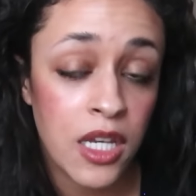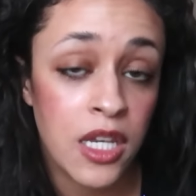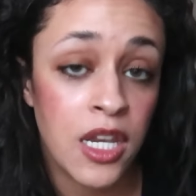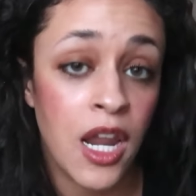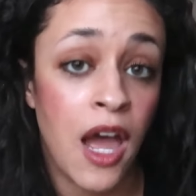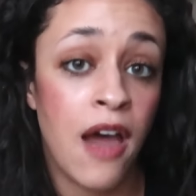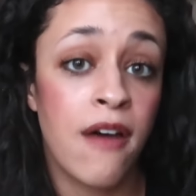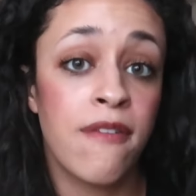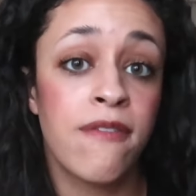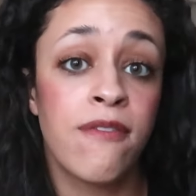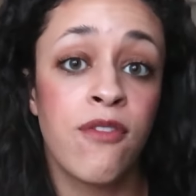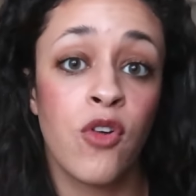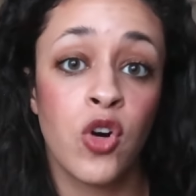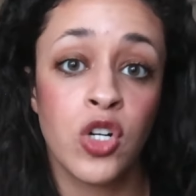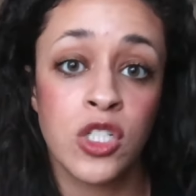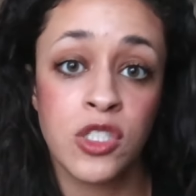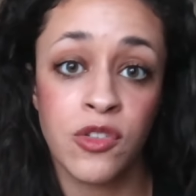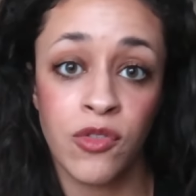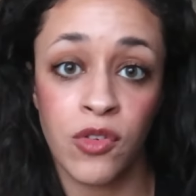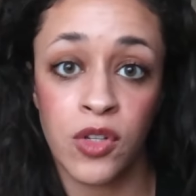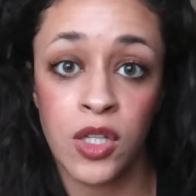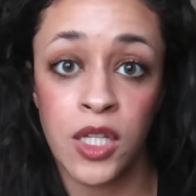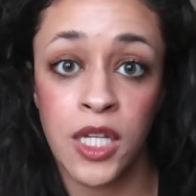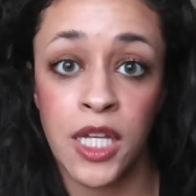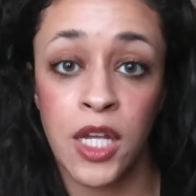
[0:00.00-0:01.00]
not
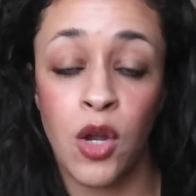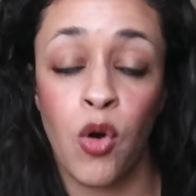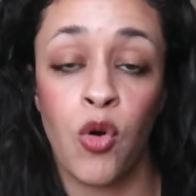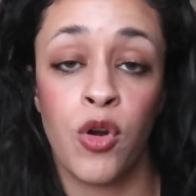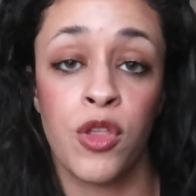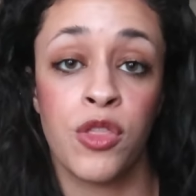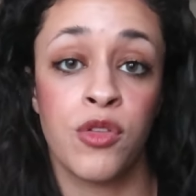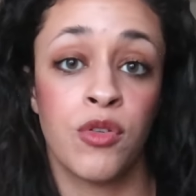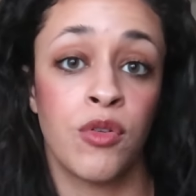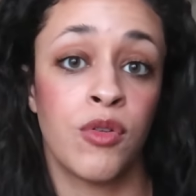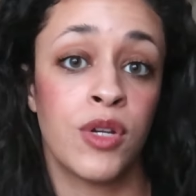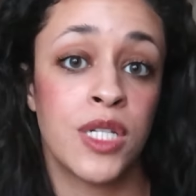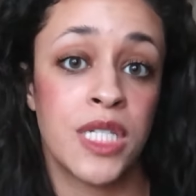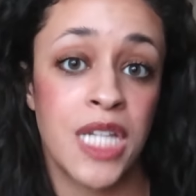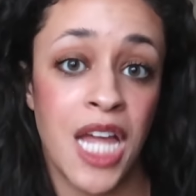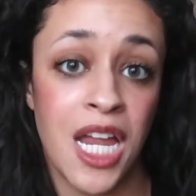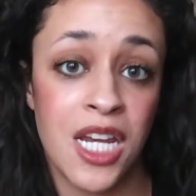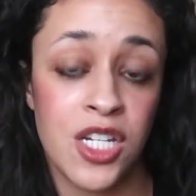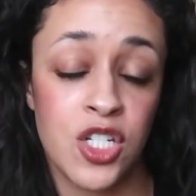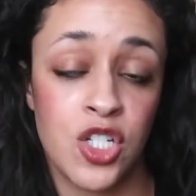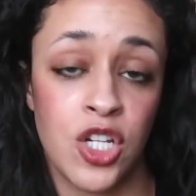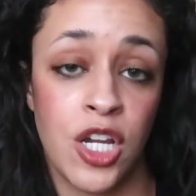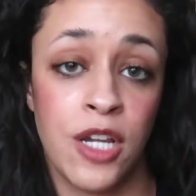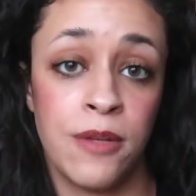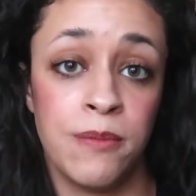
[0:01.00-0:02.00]
forcefully or through
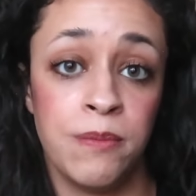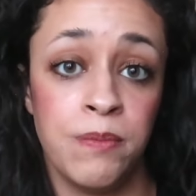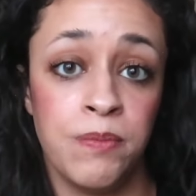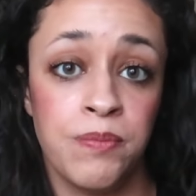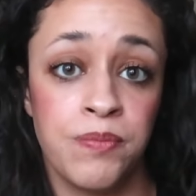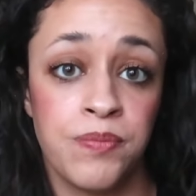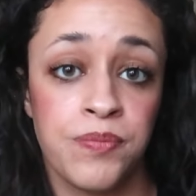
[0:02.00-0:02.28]
intention,